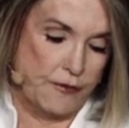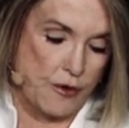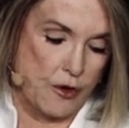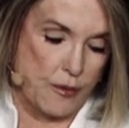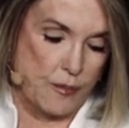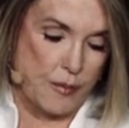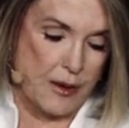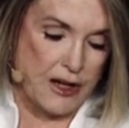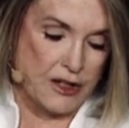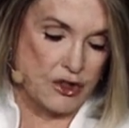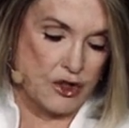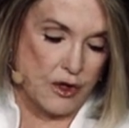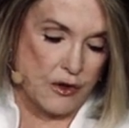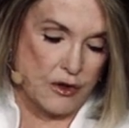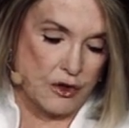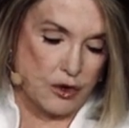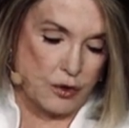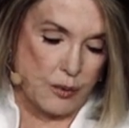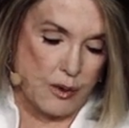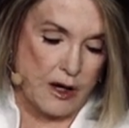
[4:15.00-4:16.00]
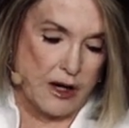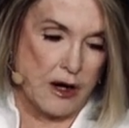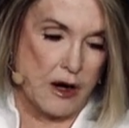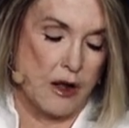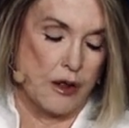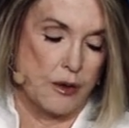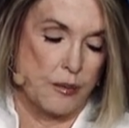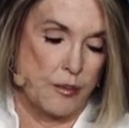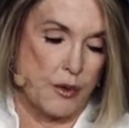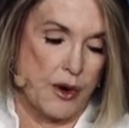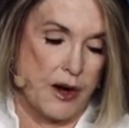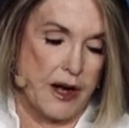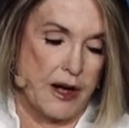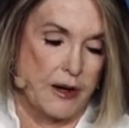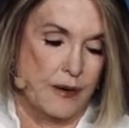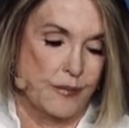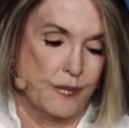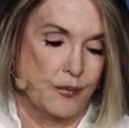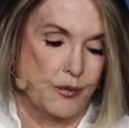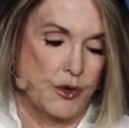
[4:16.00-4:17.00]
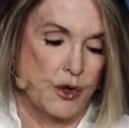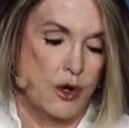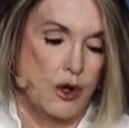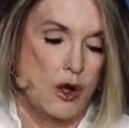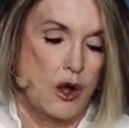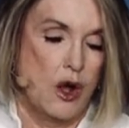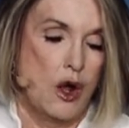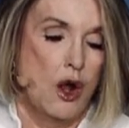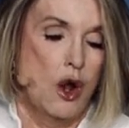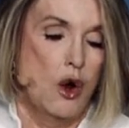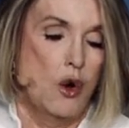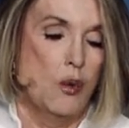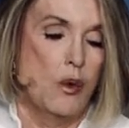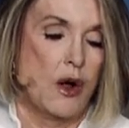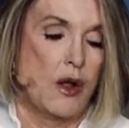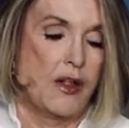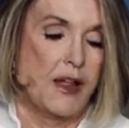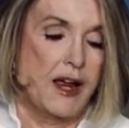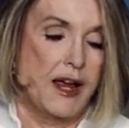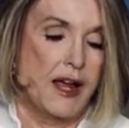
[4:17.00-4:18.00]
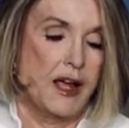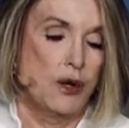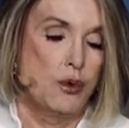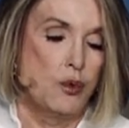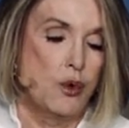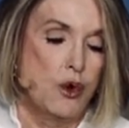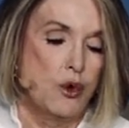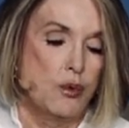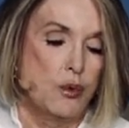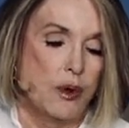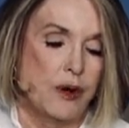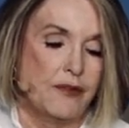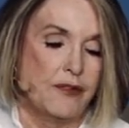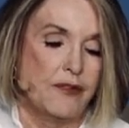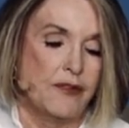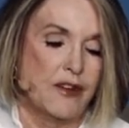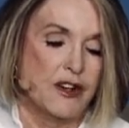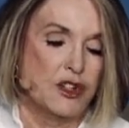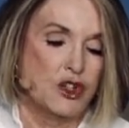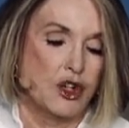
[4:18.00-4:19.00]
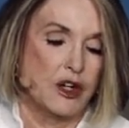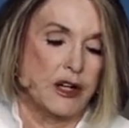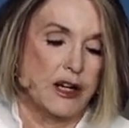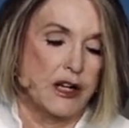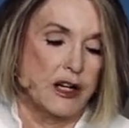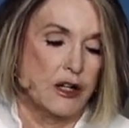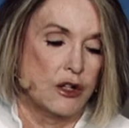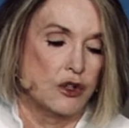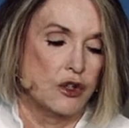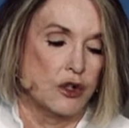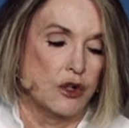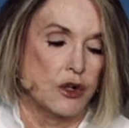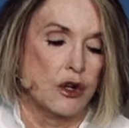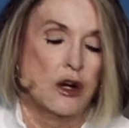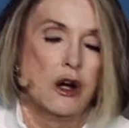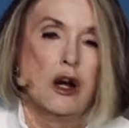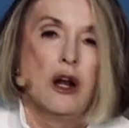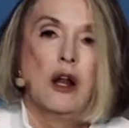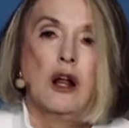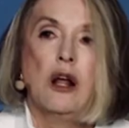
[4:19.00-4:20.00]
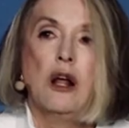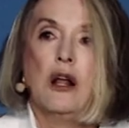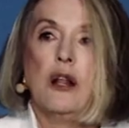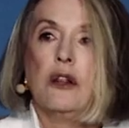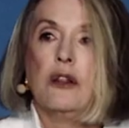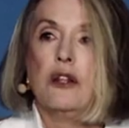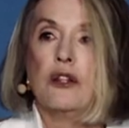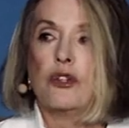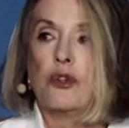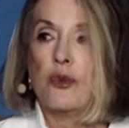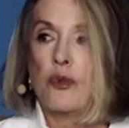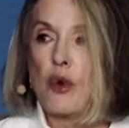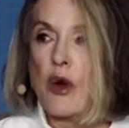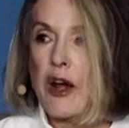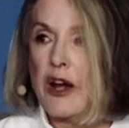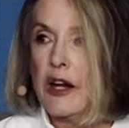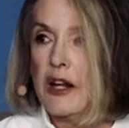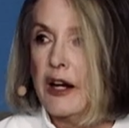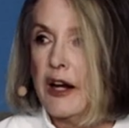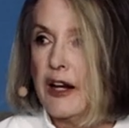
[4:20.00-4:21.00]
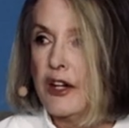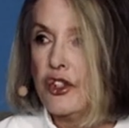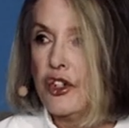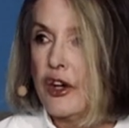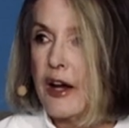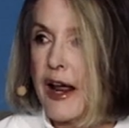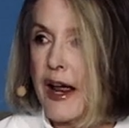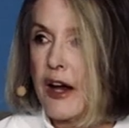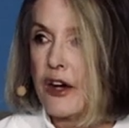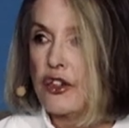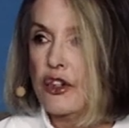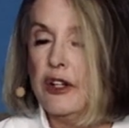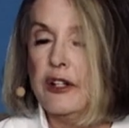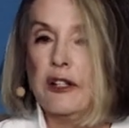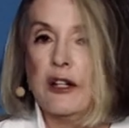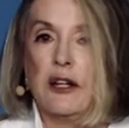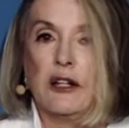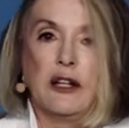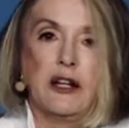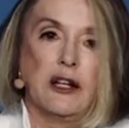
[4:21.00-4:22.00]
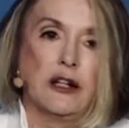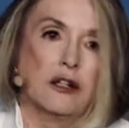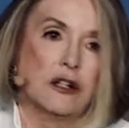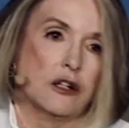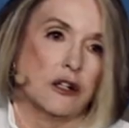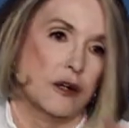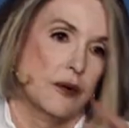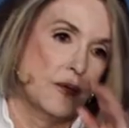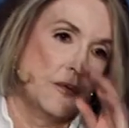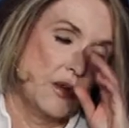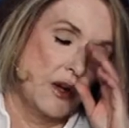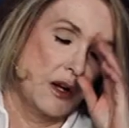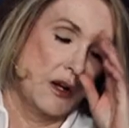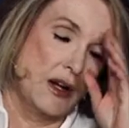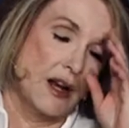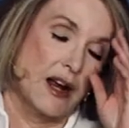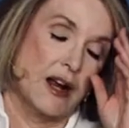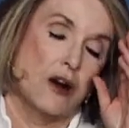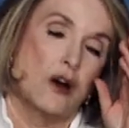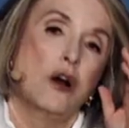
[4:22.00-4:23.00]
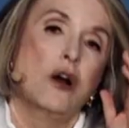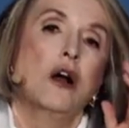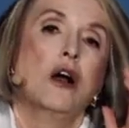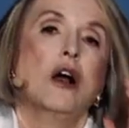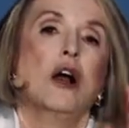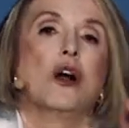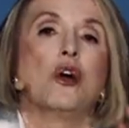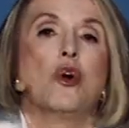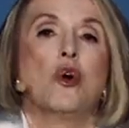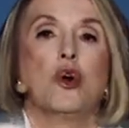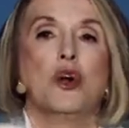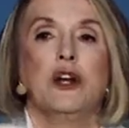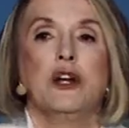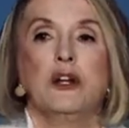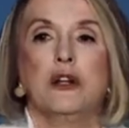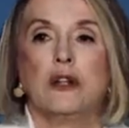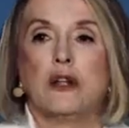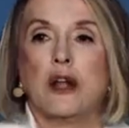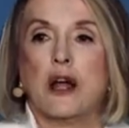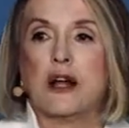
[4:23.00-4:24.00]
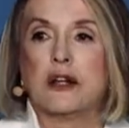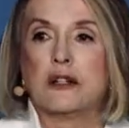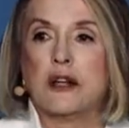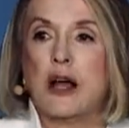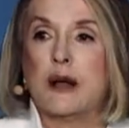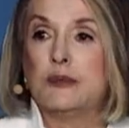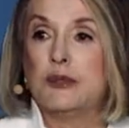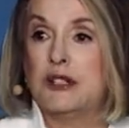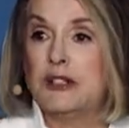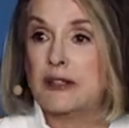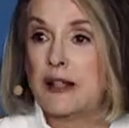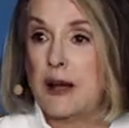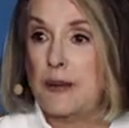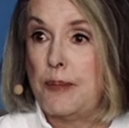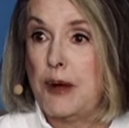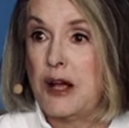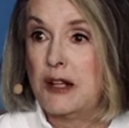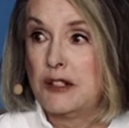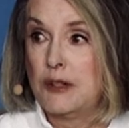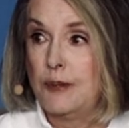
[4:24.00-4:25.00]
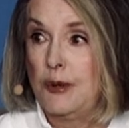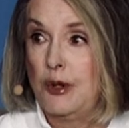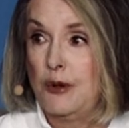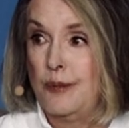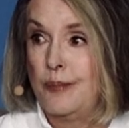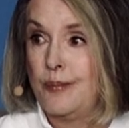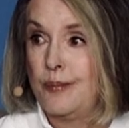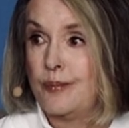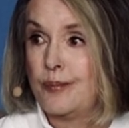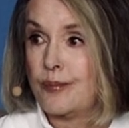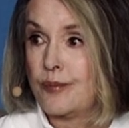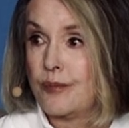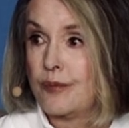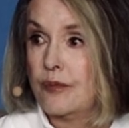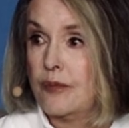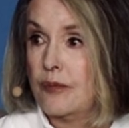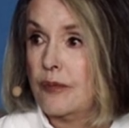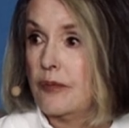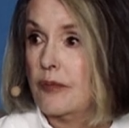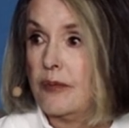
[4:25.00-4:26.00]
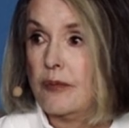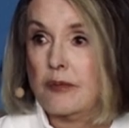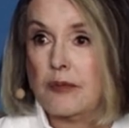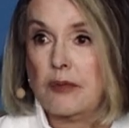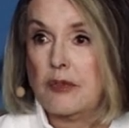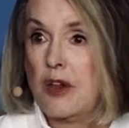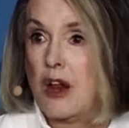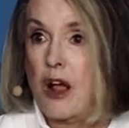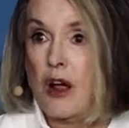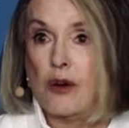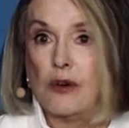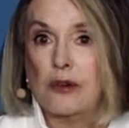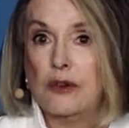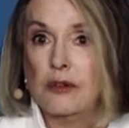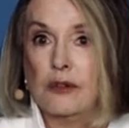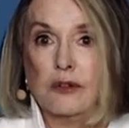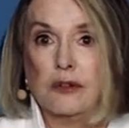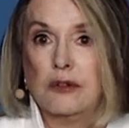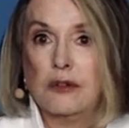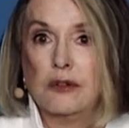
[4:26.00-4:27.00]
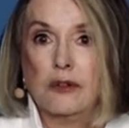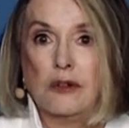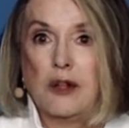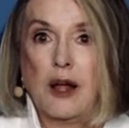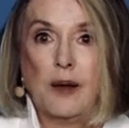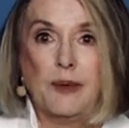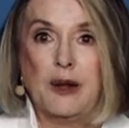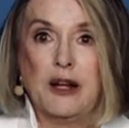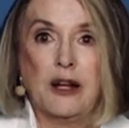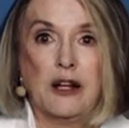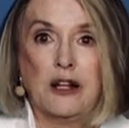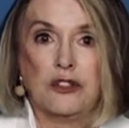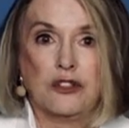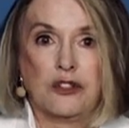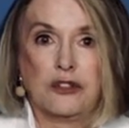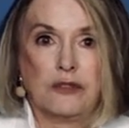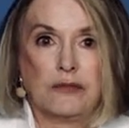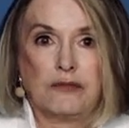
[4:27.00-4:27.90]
based on the swelling on the brain. While the head wound would have eventually killed her, the strangulation actually did kill her. Now, according to the autopsy, is that possible? No. I mean, it's